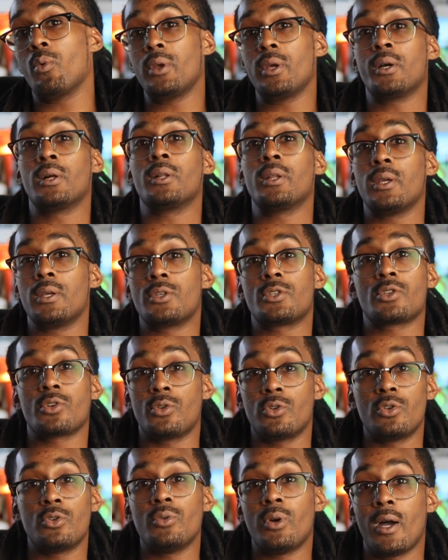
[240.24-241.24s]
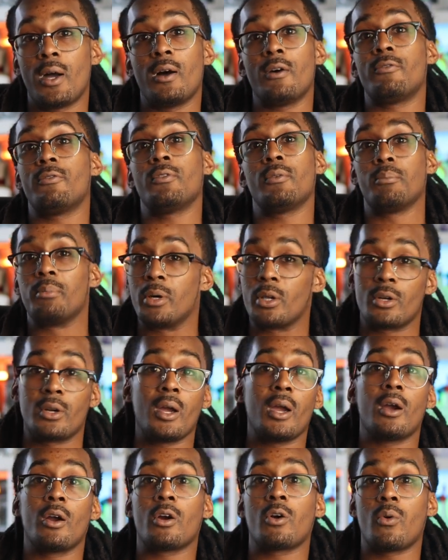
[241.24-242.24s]
we clean, so you have better
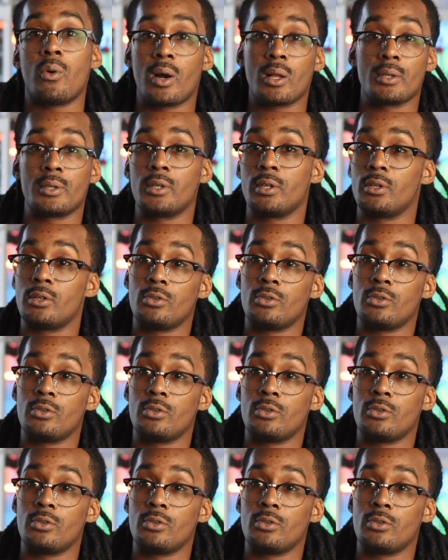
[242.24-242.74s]
air quality.